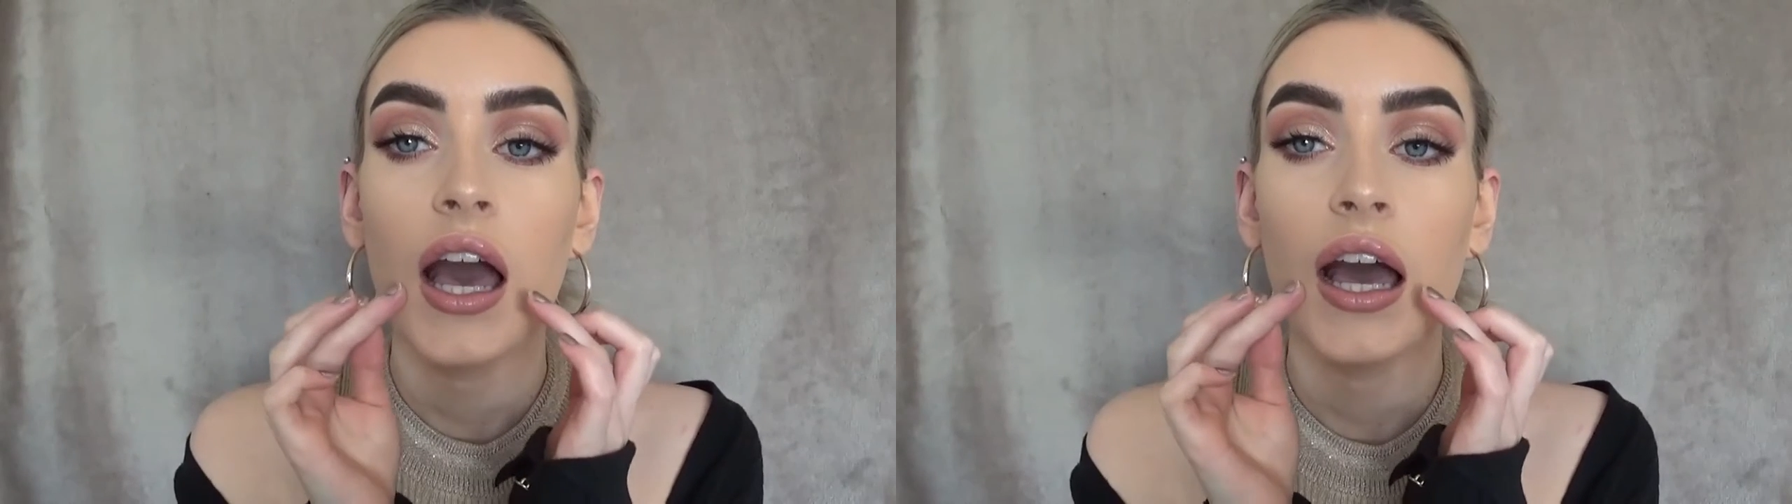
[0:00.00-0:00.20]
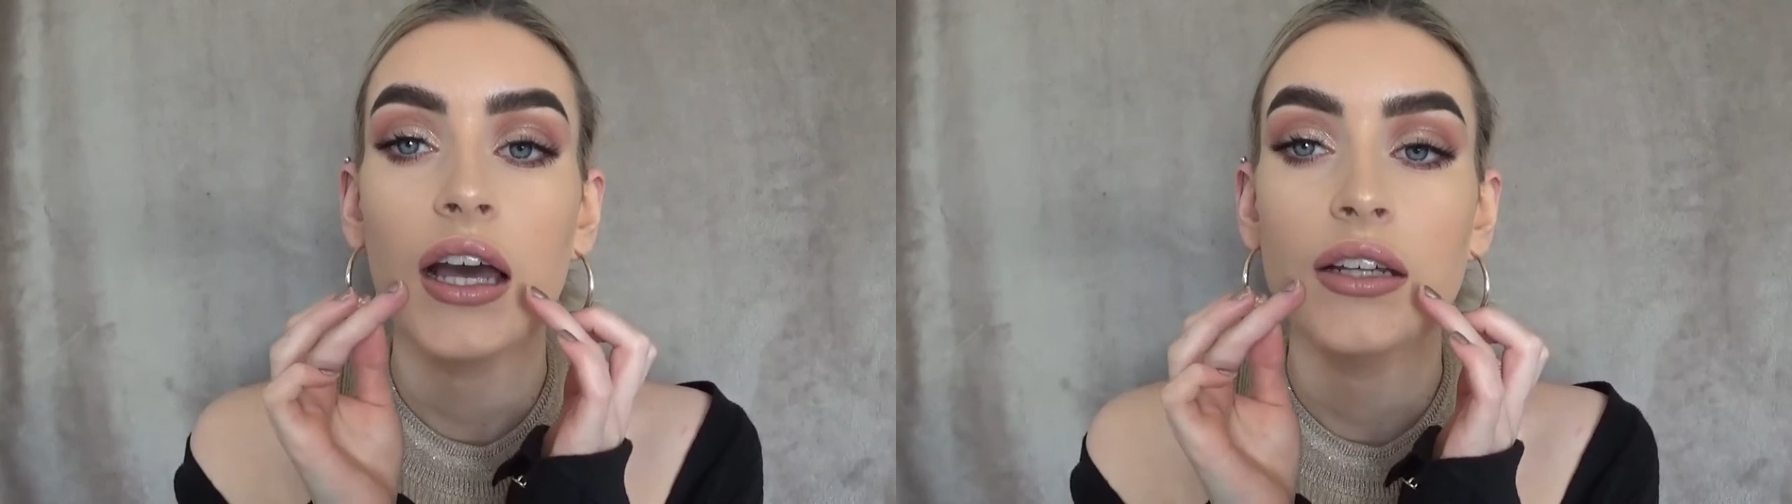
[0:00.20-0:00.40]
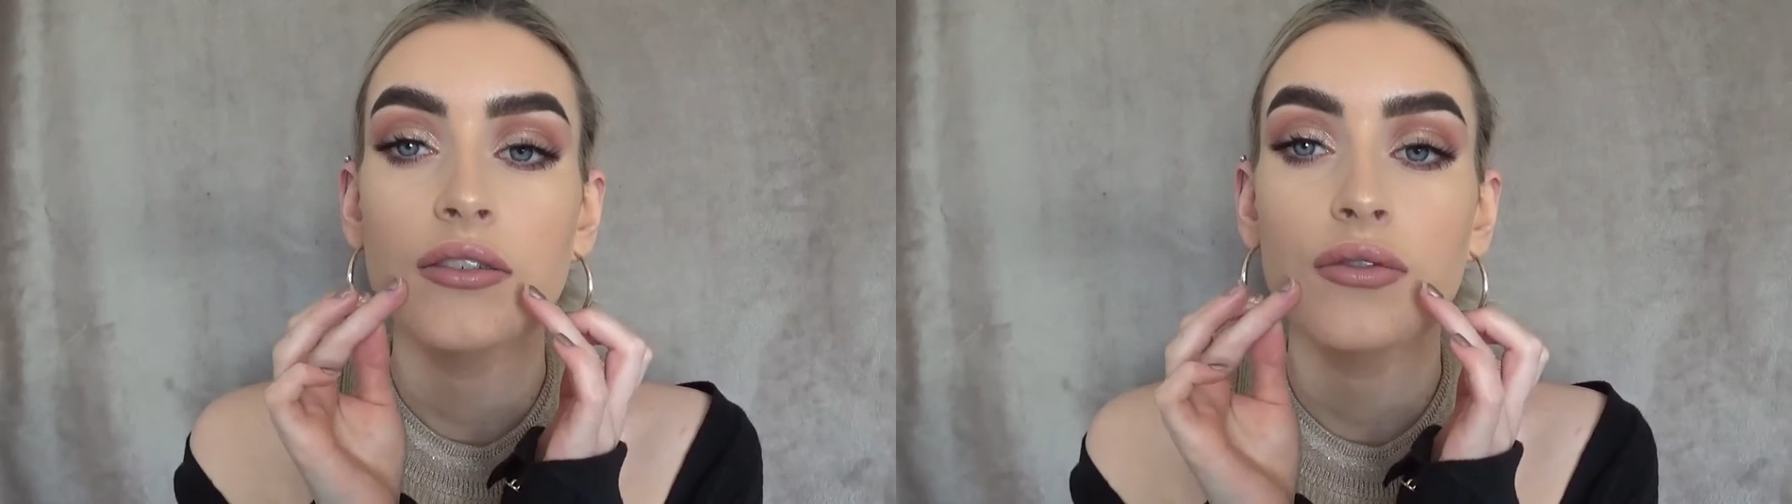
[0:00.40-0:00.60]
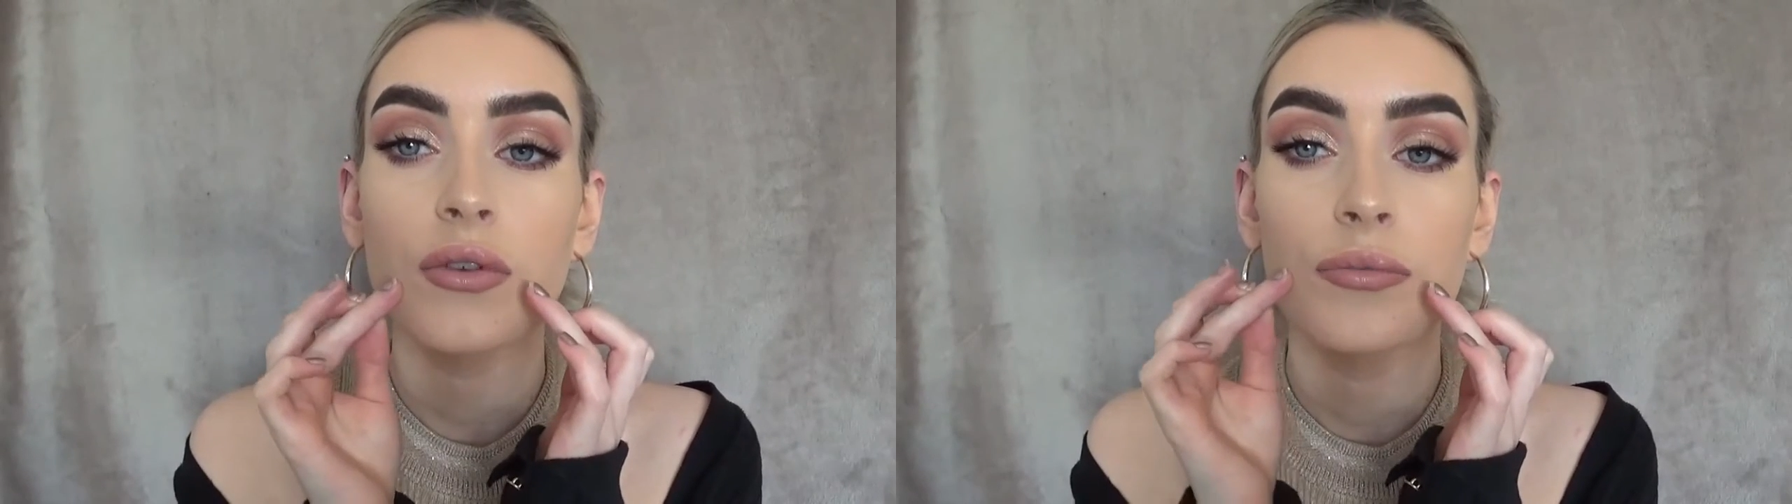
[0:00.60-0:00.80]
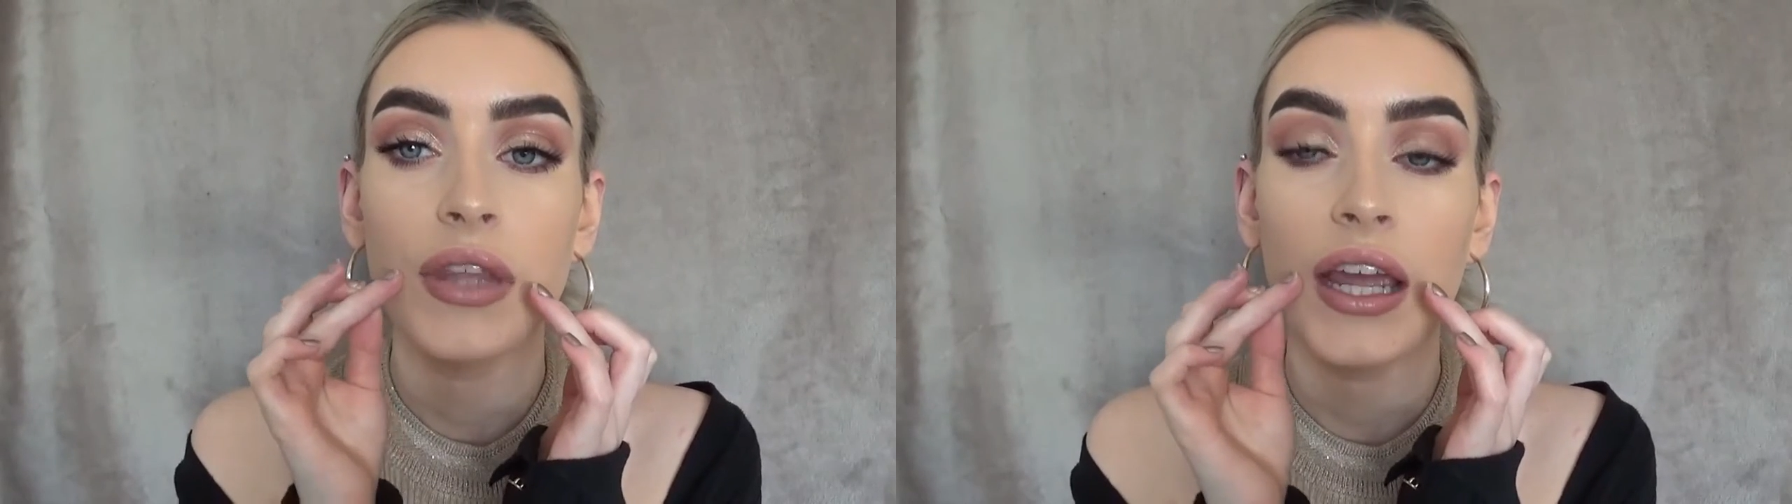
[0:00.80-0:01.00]
and
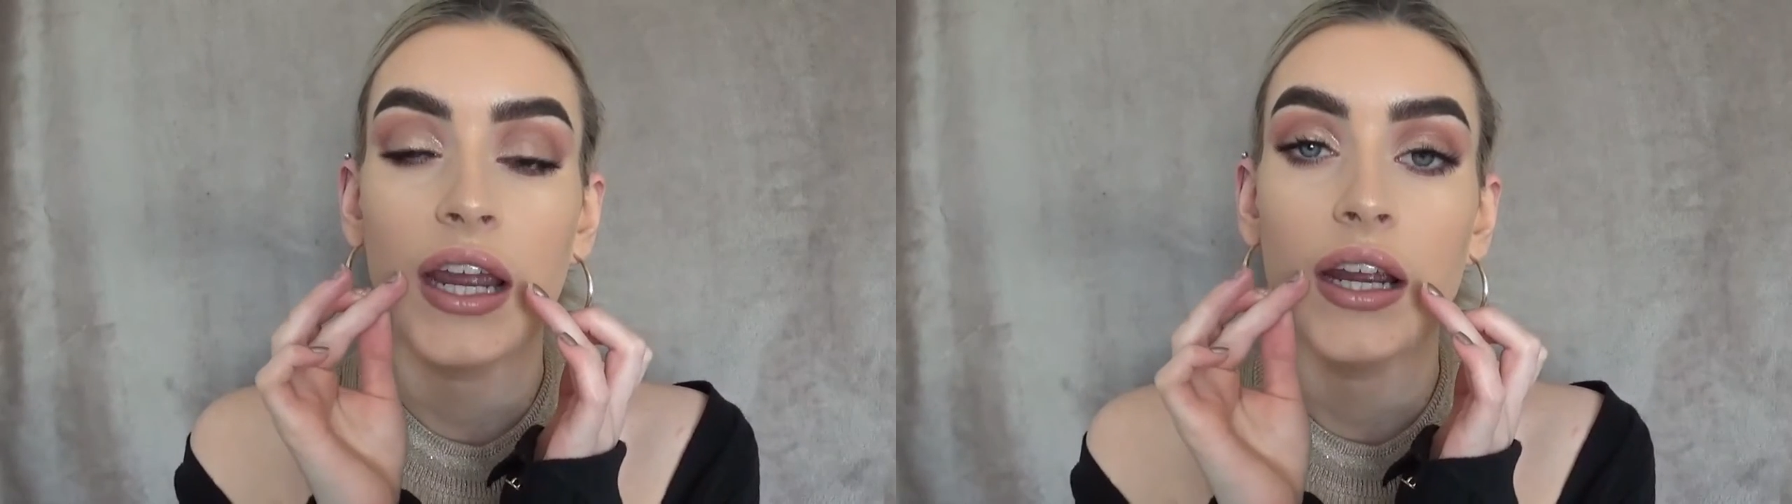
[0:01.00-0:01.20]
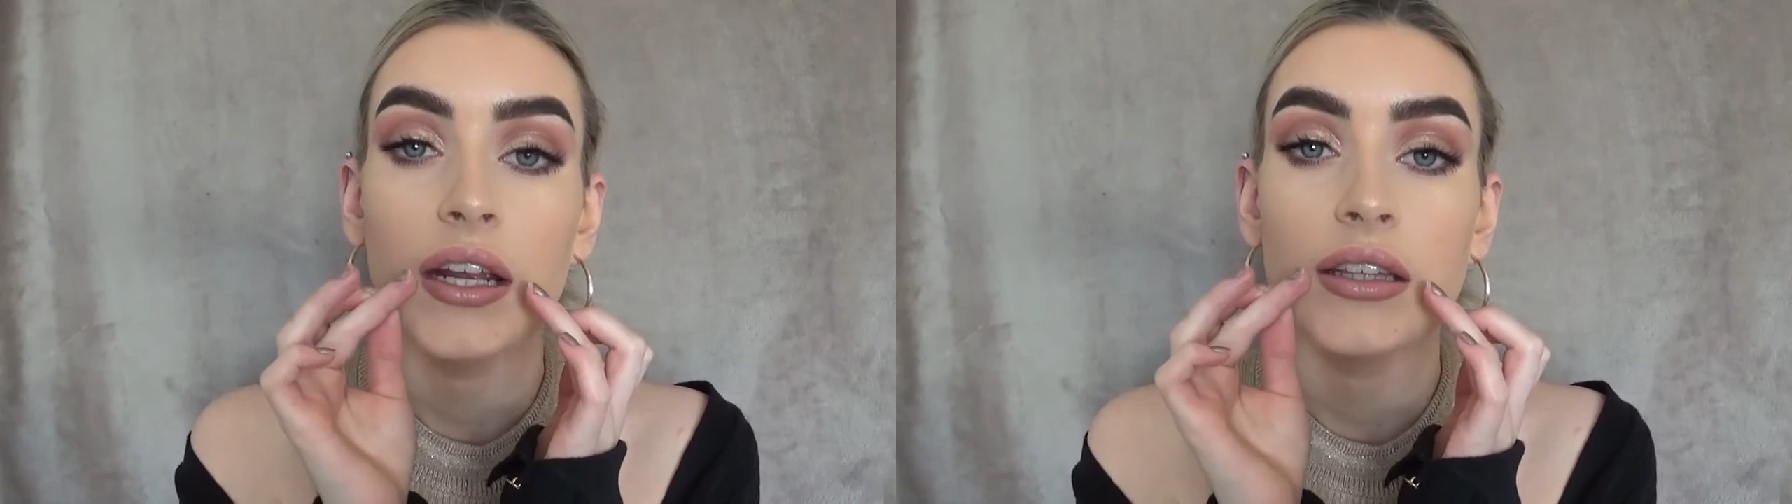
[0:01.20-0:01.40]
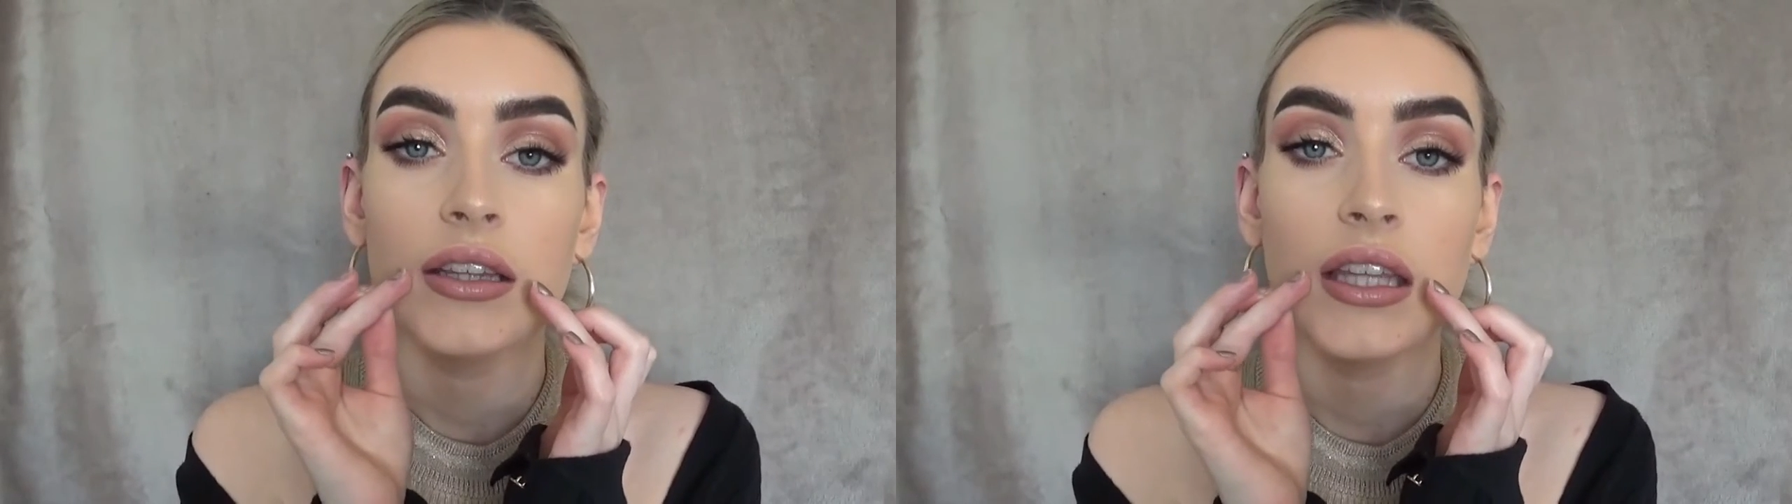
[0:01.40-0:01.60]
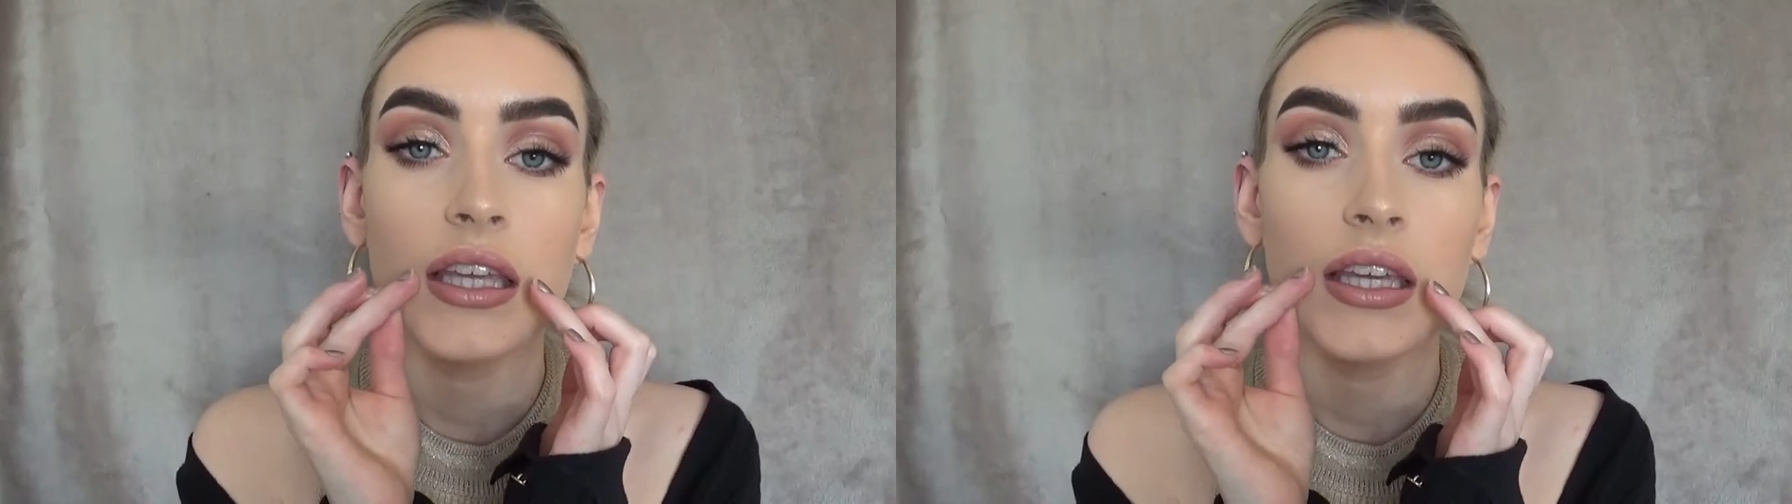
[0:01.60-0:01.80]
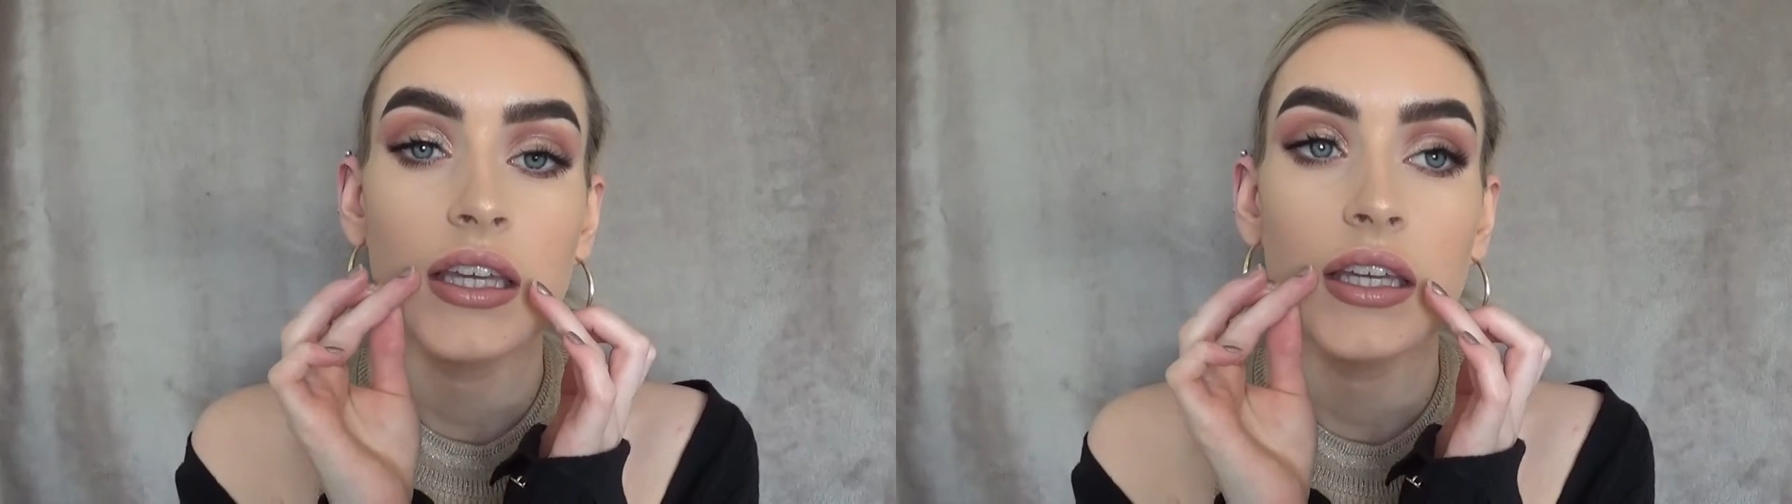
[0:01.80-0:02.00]
from there
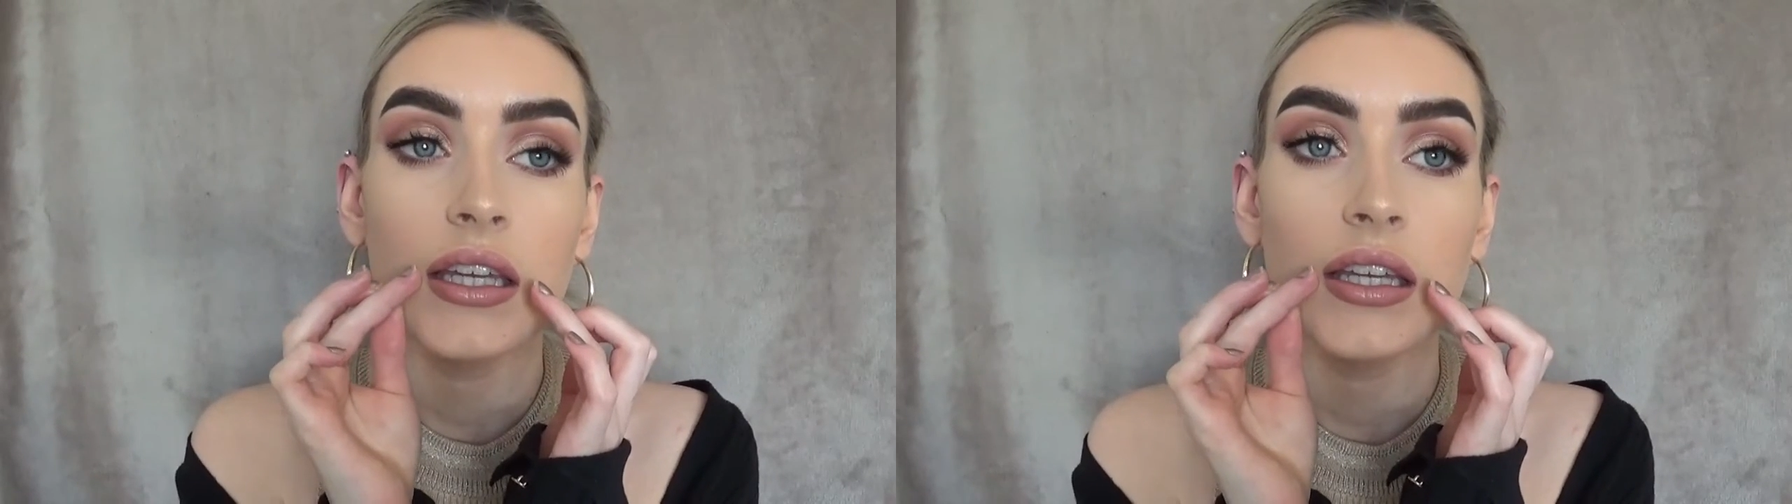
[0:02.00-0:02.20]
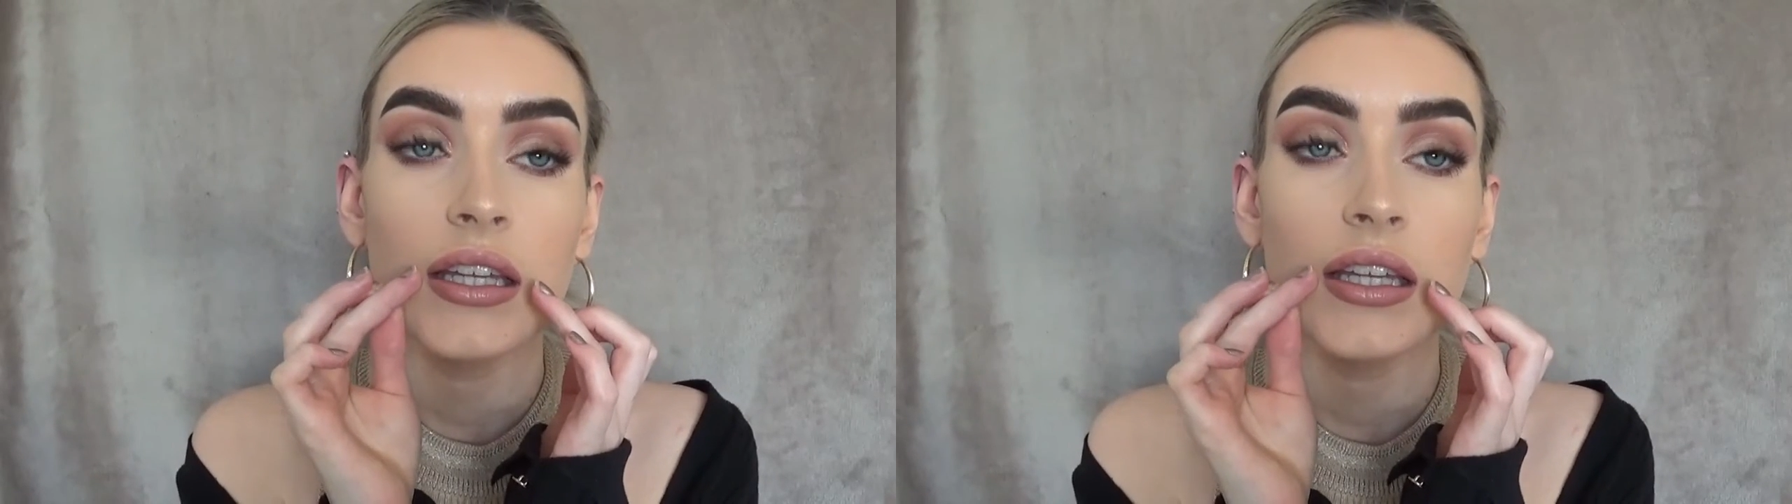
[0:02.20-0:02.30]
the